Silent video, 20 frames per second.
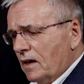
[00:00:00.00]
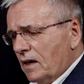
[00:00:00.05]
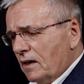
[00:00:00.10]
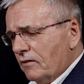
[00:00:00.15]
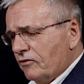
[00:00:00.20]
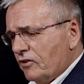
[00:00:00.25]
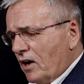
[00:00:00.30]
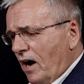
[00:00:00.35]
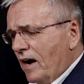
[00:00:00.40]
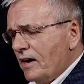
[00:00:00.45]

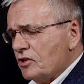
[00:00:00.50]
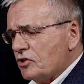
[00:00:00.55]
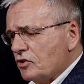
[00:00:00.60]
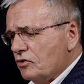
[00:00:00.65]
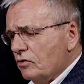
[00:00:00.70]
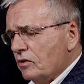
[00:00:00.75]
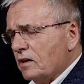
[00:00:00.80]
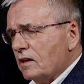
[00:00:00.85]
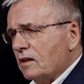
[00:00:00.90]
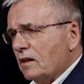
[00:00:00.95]
If God is
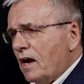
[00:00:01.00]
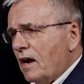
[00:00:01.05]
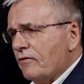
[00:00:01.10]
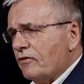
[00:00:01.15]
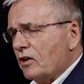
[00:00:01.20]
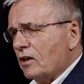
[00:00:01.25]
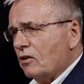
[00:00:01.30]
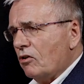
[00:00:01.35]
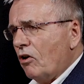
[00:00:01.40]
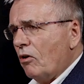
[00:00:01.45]
good and
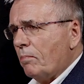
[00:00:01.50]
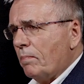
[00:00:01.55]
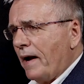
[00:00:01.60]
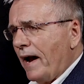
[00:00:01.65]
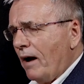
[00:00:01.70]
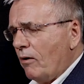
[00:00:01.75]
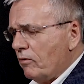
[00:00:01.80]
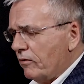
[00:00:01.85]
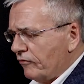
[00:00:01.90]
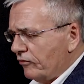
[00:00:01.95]
loving and
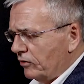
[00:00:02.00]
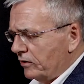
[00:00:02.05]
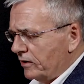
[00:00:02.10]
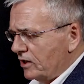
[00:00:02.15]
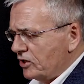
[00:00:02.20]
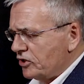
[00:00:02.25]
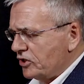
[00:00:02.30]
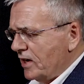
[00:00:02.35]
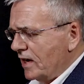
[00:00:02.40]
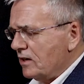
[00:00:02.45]
all-powerful, and
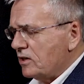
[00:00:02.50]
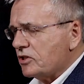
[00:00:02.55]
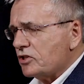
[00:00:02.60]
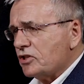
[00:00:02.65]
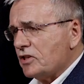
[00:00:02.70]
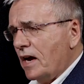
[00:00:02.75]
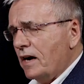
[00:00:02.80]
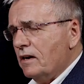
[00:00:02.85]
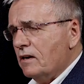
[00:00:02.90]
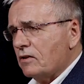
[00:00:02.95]
he sent his
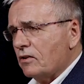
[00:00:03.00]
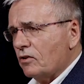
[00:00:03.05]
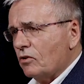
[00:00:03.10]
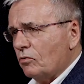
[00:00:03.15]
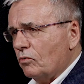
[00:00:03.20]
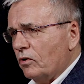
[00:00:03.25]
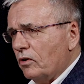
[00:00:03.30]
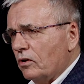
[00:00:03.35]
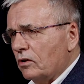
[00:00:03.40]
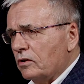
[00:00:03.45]
Son into the
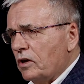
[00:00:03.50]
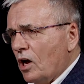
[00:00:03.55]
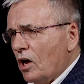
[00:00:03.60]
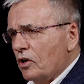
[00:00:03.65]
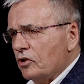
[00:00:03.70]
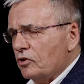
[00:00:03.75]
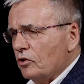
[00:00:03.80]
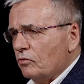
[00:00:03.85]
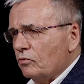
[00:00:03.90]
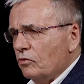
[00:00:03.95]
world
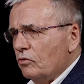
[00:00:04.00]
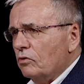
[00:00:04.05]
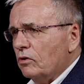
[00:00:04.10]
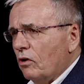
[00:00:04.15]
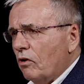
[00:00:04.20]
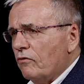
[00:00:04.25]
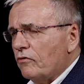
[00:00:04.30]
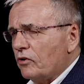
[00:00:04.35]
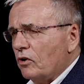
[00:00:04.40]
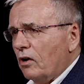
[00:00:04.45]
to rule
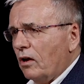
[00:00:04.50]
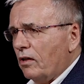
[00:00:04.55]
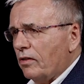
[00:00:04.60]
over